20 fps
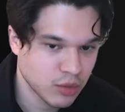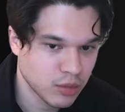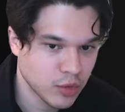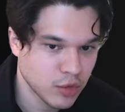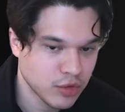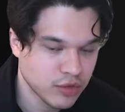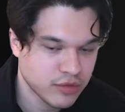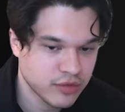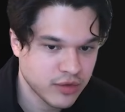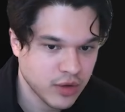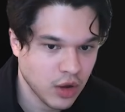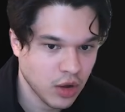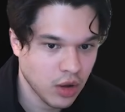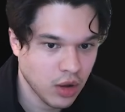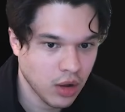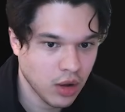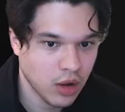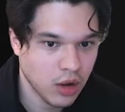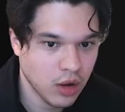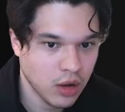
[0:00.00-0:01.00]
remove
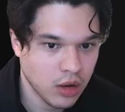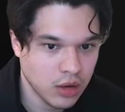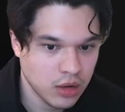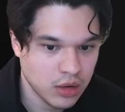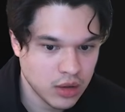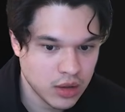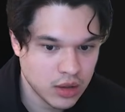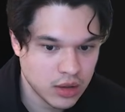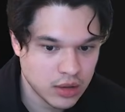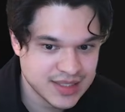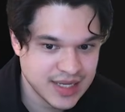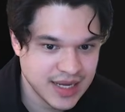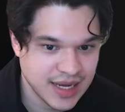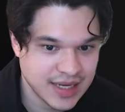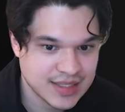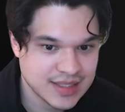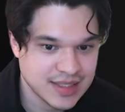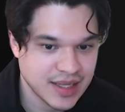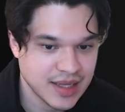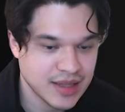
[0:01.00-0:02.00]
all
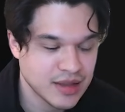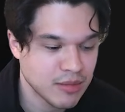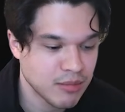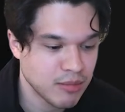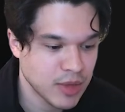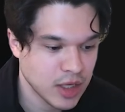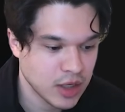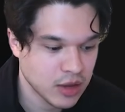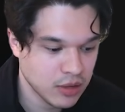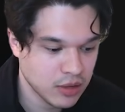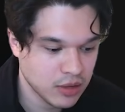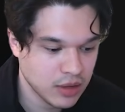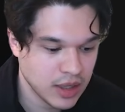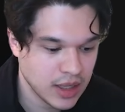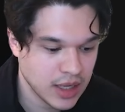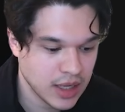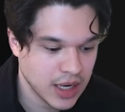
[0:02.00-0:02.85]
text in the middle,